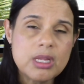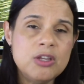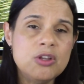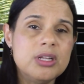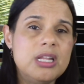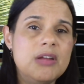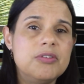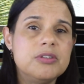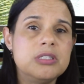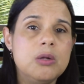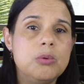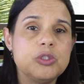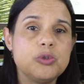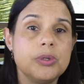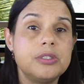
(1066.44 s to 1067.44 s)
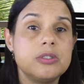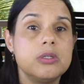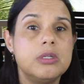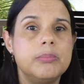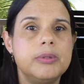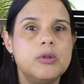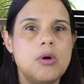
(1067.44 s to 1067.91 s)
You can never tell which one's
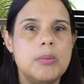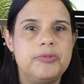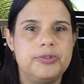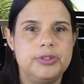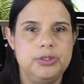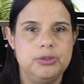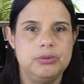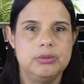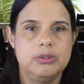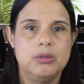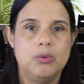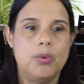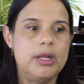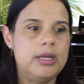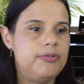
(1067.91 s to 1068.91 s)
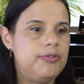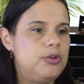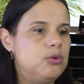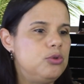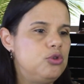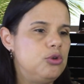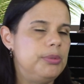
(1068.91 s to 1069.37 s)
going to blow up for you. What if
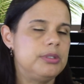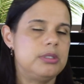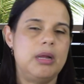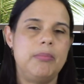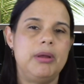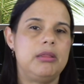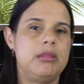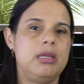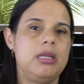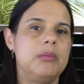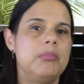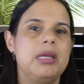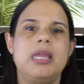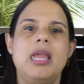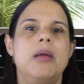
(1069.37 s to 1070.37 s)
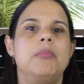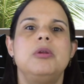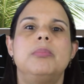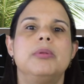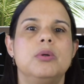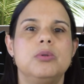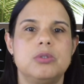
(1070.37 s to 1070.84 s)
YouTube is not my thing and my
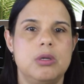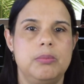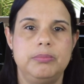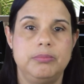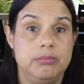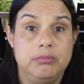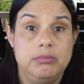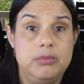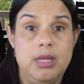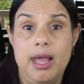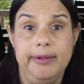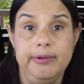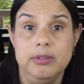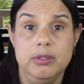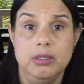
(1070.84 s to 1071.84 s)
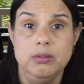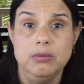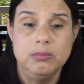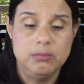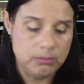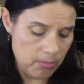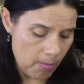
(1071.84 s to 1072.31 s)
Cameo blows up? I don't know.
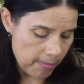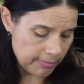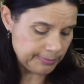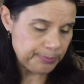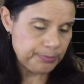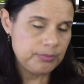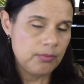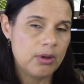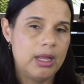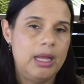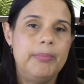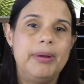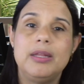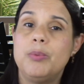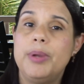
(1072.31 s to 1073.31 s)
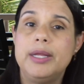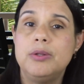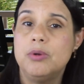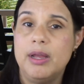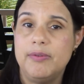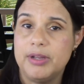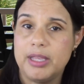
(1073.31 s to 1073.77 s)
And by the way, I
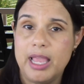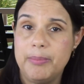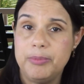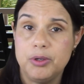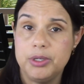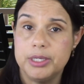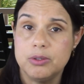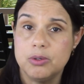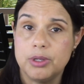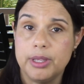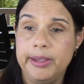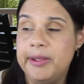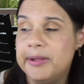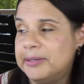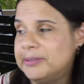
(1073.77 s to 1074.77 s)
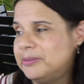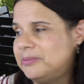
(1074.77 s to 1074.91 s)
don't have a Cameo yet, okay?